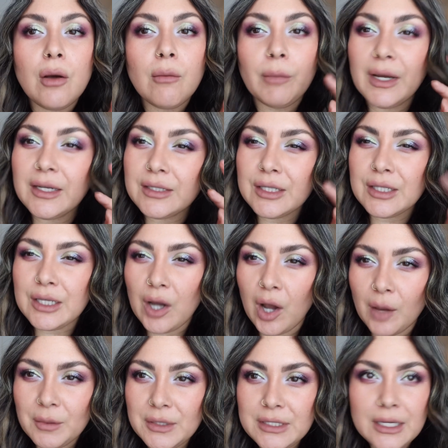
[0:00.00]
but the
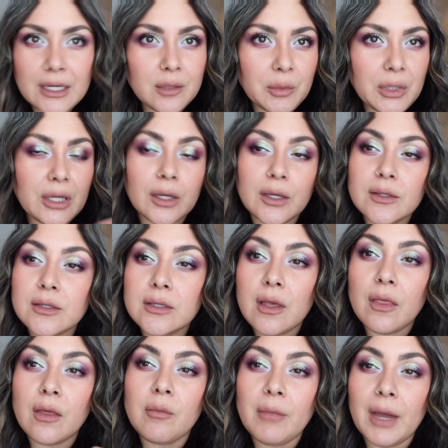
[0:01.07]
opposite because
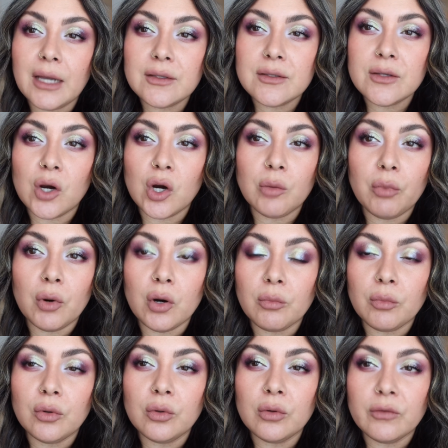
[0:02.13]
the mattes are
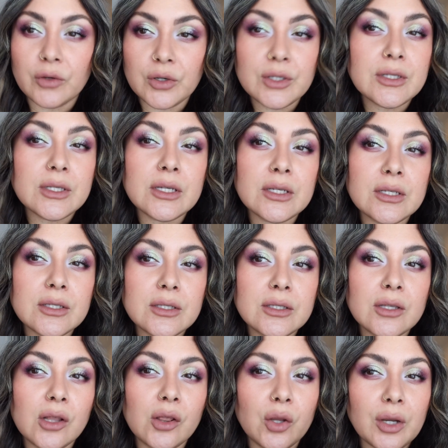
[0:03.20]
purple versus
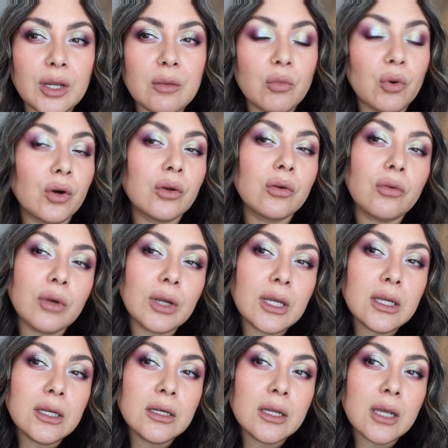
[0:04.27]
looking more
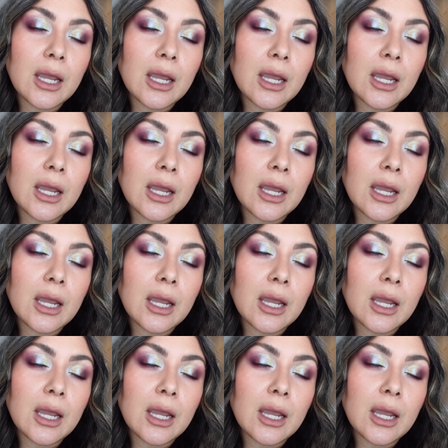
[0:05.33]
green,